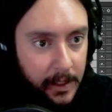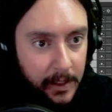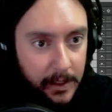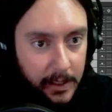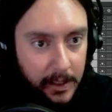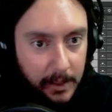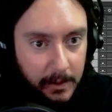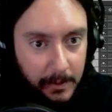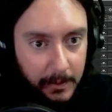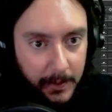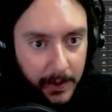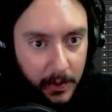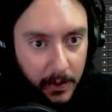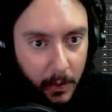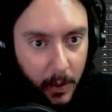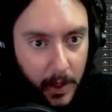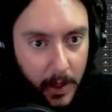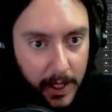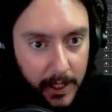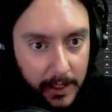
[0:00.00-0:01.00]
Let me put a
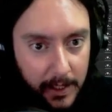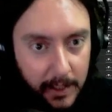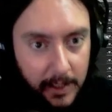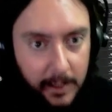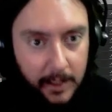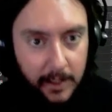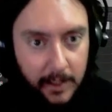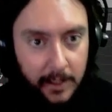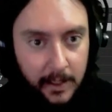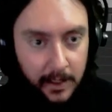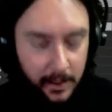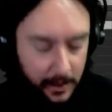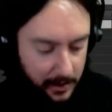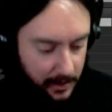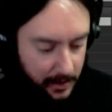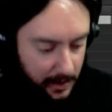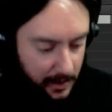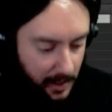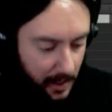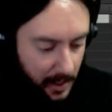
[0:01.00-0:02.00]
1
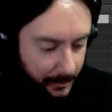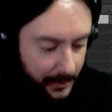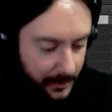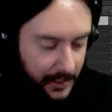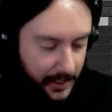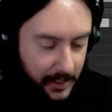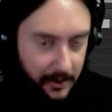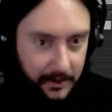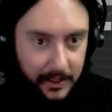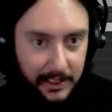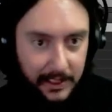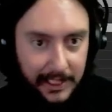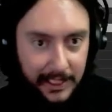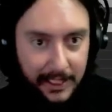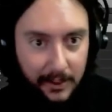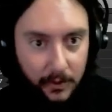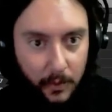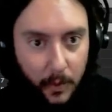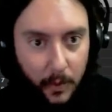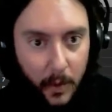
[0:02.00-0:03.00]
up here, the
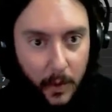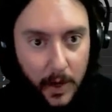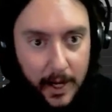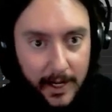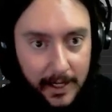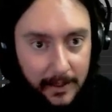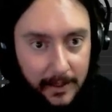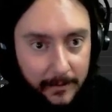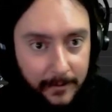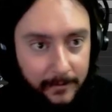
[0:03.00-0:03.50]
letter 1.